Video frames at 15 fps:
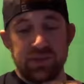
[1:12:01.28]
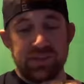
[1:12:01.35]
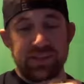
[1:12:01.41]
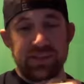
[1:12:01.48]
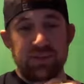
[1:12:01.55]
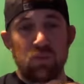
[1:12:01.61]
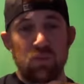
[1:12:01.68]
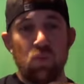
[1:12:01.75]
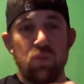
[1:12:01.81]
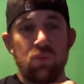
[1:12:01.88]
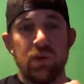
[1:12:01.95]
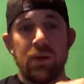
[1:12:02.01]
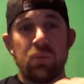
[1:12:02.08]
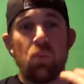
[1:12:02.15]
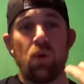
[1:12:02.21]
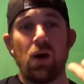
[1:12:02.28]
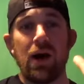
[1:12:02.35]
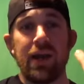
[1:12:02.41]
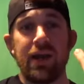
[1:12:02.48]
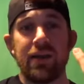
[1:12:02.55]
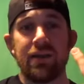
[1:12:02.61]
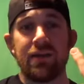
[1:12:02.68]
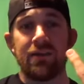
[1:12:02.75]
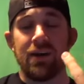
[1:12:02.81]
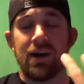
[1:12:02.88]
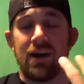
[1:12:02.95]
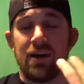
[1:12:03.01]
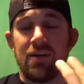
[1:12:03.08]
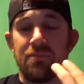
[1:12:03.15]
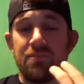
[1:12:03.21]
it, and and why
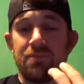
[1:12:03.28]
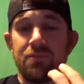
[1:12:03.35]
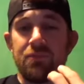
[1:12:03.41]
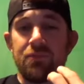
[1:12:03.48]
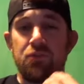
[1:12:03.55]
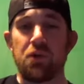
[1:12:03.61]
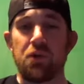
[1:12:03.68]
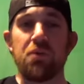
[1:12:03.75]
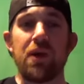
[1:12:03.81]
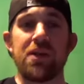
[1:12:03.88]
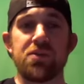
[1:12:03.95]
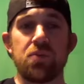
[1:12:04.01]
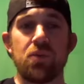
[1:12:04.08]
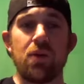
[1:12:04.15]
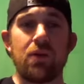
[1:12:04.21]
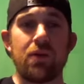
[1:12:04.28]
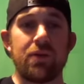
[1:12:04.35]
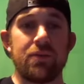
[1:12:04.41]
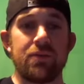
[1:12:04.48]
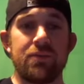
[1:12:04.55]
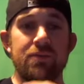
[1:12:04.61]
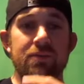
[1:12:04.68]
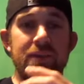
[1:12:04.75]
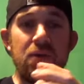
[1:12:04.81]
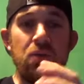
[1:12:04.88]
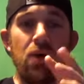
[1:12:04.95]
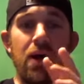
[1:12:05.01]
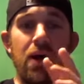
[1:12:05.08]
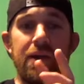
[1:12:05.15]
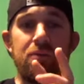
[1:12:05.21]
um, freeways work and
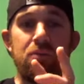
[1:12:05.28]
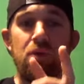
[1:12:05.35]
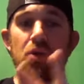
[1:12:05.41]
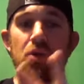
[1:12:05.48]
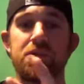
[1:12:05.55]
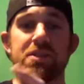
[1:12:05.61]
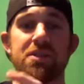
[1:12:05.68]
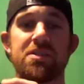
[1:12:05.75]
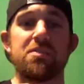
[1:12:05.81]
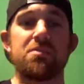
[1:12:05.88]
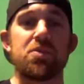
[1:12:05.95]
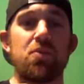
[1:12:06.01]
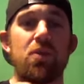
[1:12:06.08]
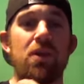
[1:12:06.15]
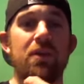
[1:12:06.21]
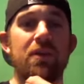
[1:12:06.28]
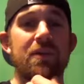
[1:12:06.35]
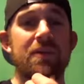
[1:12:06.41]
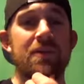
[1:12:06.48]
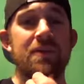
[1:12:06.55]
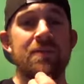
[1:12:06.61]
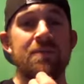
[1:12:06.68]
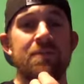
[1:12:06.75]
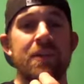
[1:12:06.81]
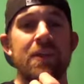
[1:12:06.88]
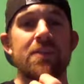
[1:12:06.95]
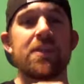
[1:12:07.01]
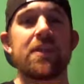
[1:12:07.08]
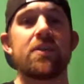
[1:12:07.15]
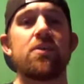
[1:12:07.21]
why road systems work
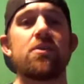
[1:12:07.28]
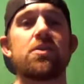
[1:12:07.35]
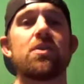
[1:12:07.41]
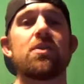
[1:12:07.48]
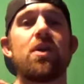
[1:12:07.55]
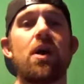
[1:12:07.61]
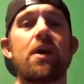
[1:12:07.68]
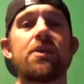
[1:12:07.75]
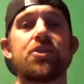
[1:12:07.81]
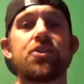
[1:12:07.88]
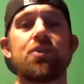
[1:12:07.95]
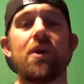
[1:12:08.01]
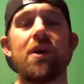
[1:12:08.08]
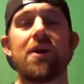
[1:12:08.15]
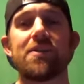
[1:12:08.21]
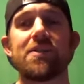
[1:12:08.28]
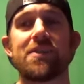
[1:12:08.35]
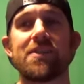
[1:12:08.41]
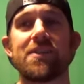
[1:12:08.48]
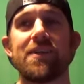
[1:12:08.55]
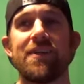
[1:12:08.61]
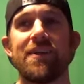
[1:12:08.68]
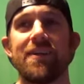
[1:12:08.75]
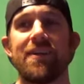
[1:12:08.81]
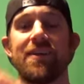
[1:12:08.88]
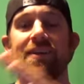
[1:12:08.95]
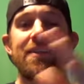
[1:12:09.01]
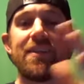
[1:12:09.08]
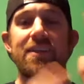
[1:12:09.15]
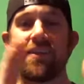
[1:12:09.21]
is like there's a lot of trust
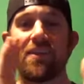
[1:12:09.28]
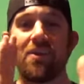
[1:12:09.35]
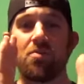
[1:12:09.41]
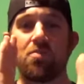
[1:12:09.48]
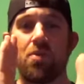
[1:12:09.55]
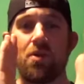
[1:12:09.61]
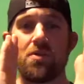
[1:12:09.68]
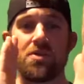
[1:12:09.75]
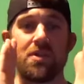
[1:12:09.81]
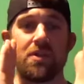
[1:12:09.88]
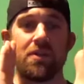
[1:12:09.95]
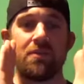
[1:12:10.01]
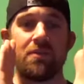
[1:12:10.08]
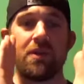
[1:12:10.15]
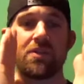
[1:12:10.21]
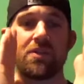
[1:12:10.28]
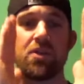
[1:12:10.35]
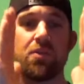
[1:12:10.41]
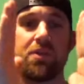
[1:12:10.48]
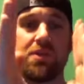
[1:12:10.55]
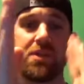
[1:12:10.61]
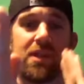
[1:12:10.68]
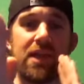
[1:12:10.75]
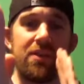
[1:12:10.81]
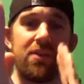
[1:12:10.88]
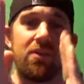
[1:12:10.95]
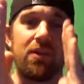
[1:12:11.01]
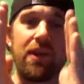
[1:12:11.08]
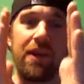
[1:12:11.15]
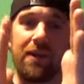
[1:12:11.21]
that the other person is going to stay in
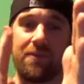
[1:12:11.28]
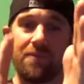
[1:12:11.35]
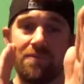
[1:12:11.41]
their lane.